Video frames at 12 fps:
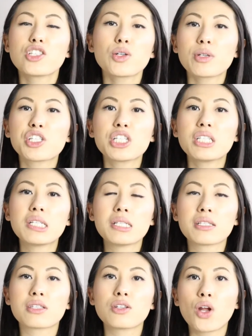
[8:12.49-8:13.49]
Intuition
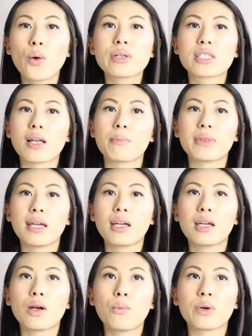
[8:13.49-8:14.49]
is knowing
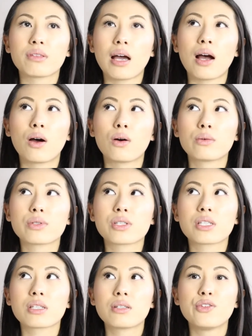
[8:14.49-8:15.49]
something
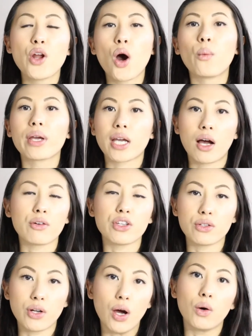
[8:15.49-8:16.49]
without knowing how
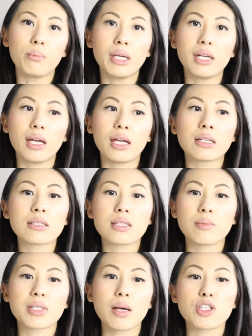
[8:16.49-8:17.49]
you know, meaning
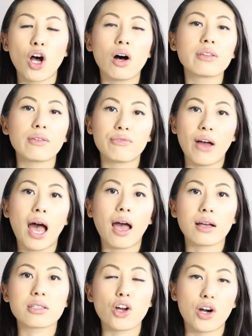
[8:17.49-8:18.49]
sometimes all the
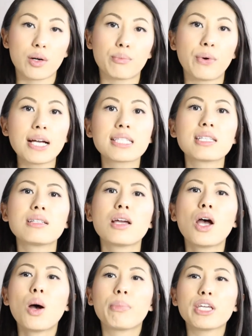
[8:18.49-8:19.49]
facts aren't present,
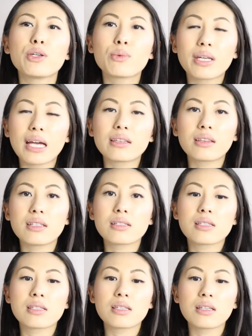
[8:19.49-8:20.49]
but you get
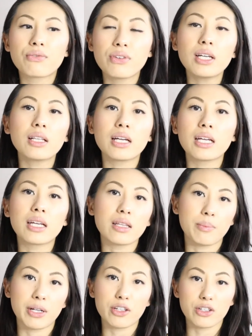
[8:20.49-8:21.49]
this feeling in
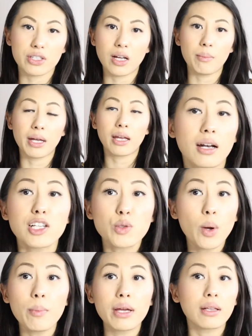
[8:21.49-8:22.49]
the pit of your stomach. And us
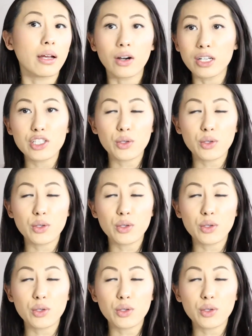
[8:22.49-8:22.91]
women, like our